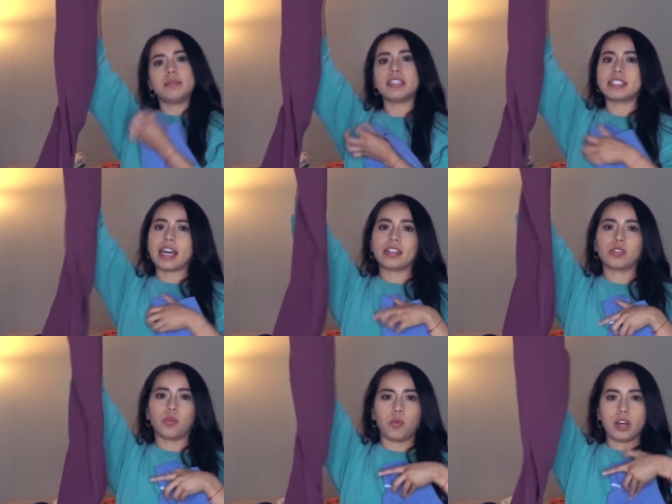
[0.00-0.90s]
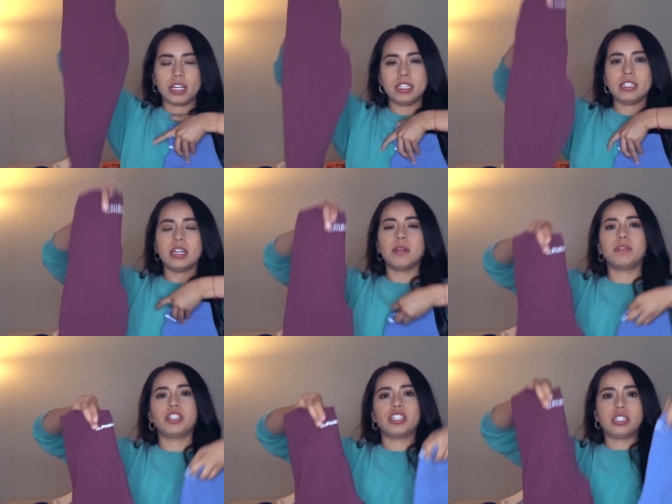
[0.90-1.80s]
exact ones,
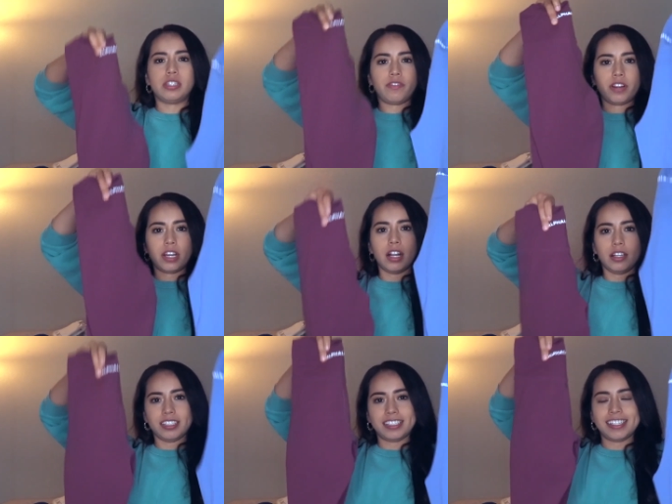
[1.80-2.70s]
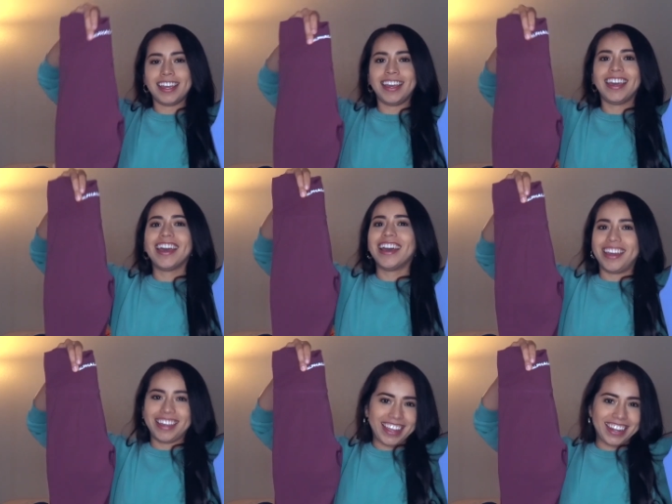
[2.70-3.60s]
but just different colors.
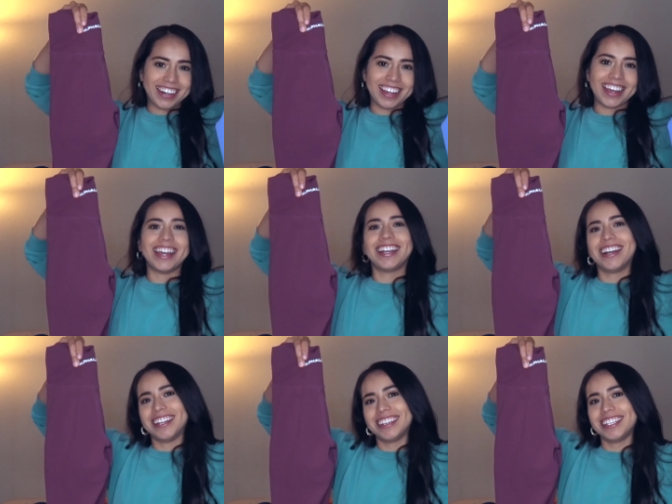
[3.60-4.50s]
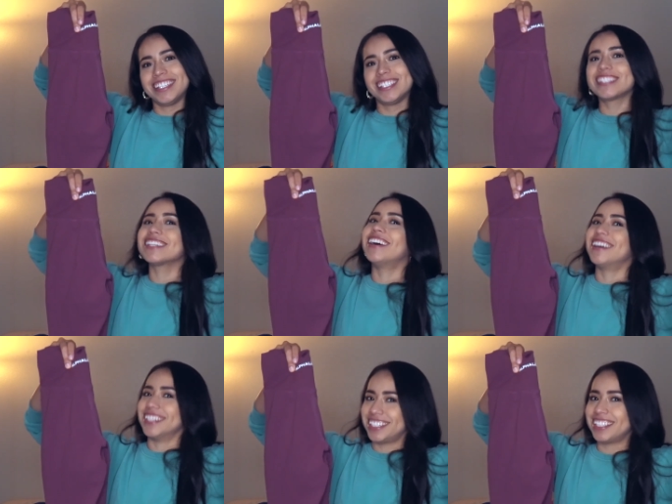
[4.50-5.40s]
Again, I got these
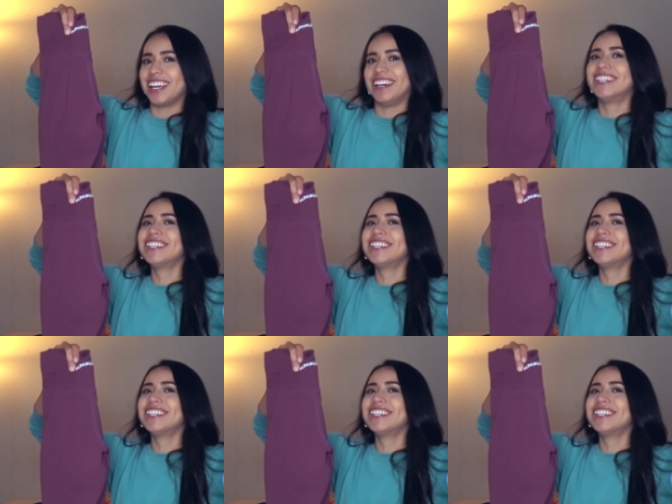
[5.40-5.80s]
on sale.